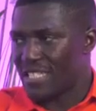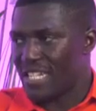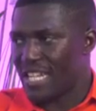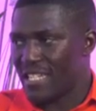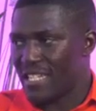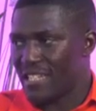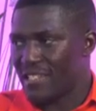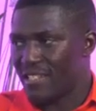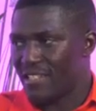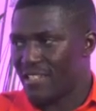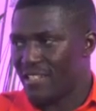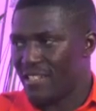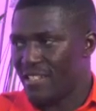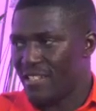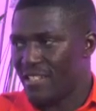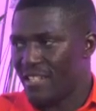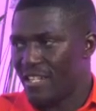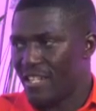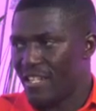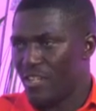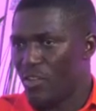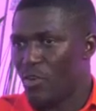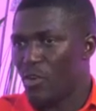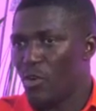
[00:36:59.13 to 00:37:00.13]
death,
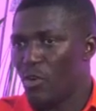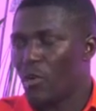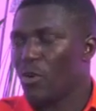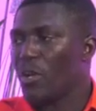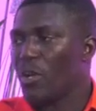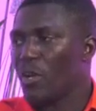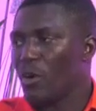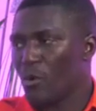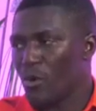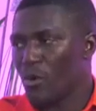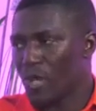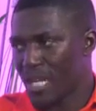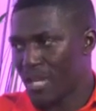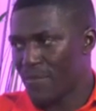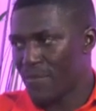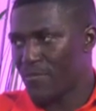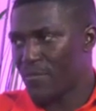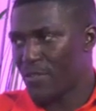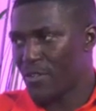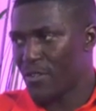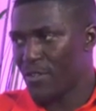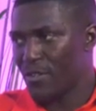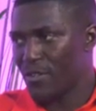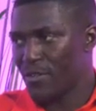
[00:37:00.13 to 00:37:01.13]
it will come
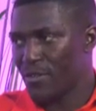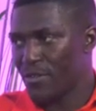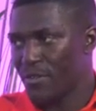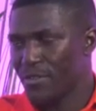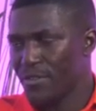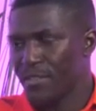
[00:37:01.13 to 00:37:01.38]
for you.